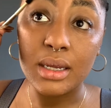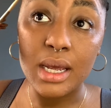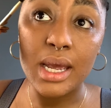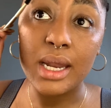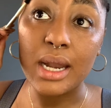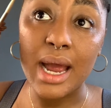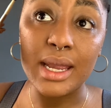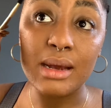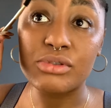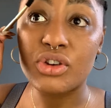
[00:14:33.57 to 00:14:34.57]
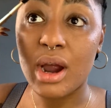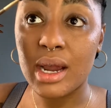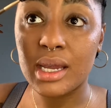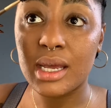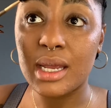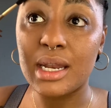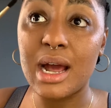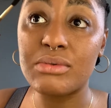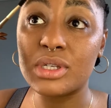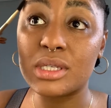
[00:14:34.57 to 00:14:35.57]
And I kept trying, and
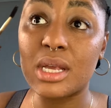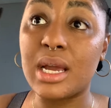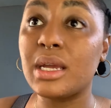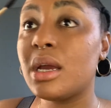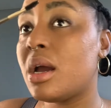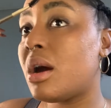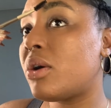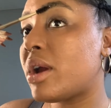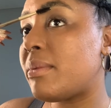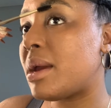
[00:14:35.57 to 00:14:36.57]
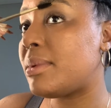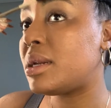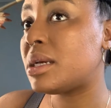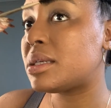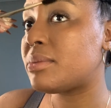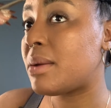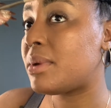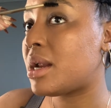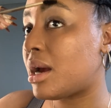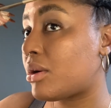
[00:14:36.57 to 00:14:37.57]
I was just like, okay, maybe this, maybe
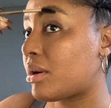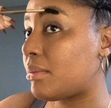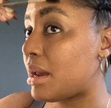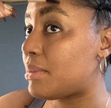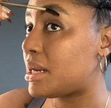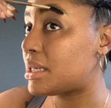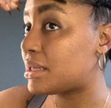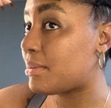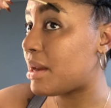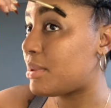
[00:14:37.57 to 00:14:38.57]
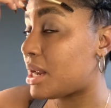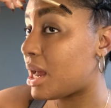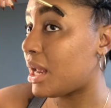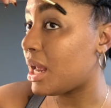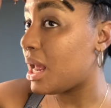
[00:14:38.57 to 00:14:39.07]
that, or maybe this and maybe that.